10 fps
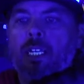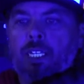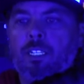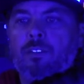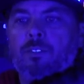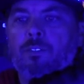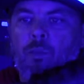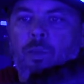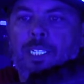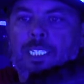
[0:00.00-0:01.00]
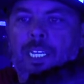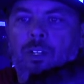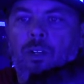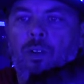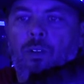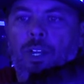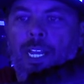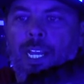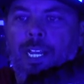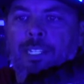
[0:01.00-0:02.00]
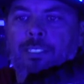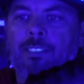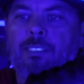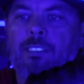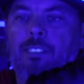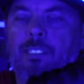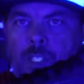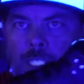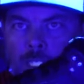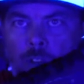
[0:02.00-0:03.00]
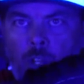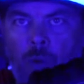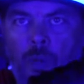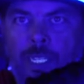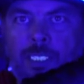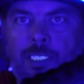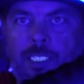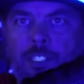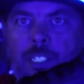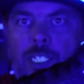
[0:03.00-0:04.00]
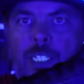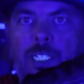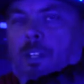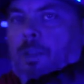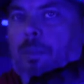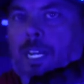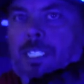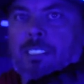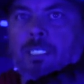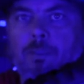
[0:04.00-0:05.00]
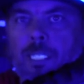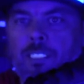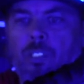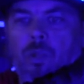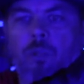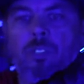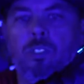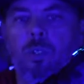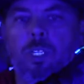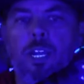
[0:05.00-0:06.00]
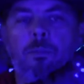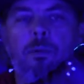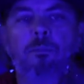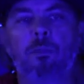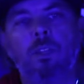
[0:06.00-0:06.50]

if retail has the glowing stitching, or it binds the midsole to the upper.